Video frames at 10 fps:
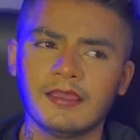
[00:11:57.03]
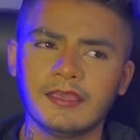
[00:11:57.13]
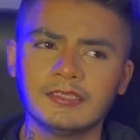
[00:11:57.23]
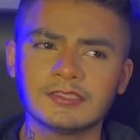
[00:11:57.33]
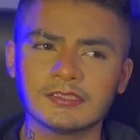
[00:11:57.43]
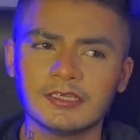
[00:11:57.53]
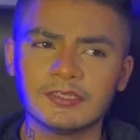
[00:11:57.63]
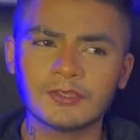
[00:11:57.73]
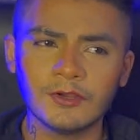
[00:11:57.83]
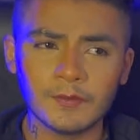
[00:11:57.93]

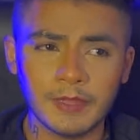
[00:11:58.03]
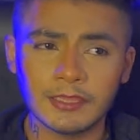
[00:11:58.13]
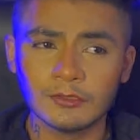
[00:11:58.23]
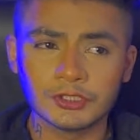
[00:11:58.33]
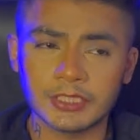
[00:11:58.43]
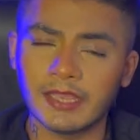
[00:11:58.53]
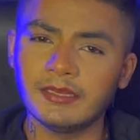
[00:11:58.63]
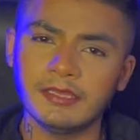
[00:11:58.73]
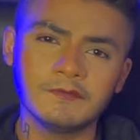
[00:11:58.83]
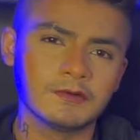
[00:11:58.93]
is going to make you shine
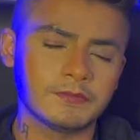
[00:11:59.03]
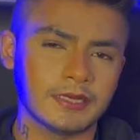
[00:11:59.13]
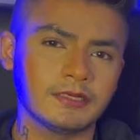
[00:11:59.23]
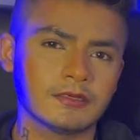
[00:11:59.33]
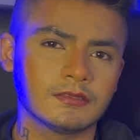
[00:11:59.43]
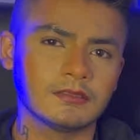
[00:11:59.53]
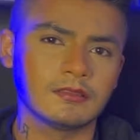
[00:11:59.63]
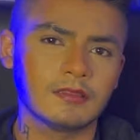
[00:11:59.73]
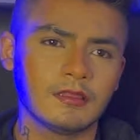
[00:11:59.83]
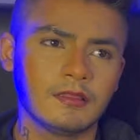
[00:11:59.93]
even brighter.
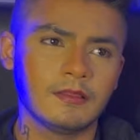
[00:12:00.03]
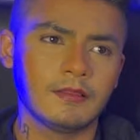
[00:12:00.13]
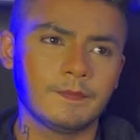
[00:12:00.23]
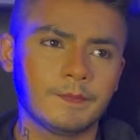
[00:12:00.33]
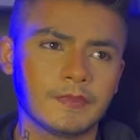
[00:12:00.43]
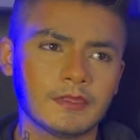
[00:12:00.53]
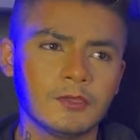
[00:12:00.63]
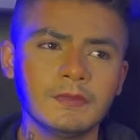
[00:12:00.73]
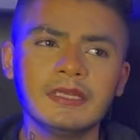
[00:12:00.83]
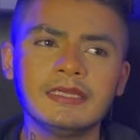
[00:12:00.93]

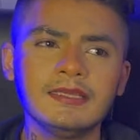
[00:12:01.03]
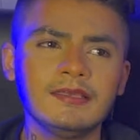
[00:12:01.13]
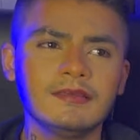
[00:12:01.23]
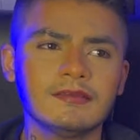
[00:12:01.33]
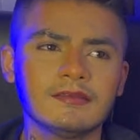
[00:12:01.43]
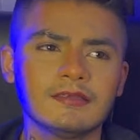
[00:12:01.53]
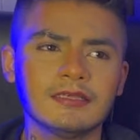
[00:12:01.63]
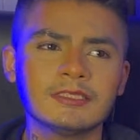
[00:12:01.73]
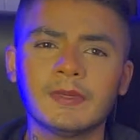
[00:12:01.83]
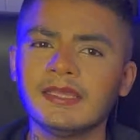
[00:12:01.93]
Humility
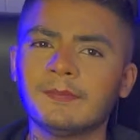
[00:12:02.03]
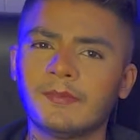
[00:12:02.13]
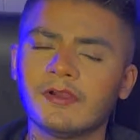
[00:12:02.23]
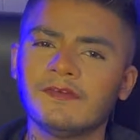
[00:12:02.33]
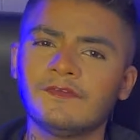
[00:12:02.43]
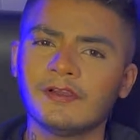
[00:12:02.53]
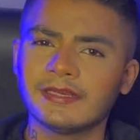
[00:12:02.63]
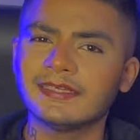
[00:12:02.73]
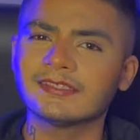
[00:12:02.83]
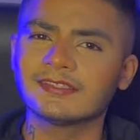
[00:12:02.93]
is very important for
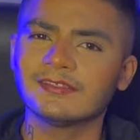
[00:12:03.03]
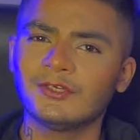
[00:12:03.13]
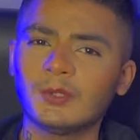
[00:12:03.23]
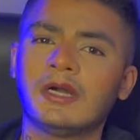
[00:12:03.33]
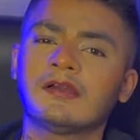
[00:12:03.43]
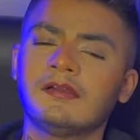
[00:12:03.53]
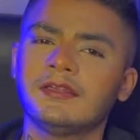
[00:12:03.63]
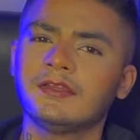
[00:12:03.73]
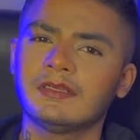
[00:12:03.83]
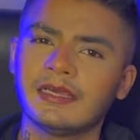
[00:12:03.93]
grace to occur
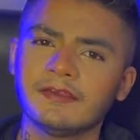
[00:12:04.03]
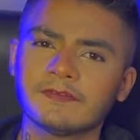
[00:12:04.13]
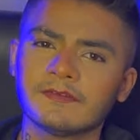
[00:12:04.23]
in your life.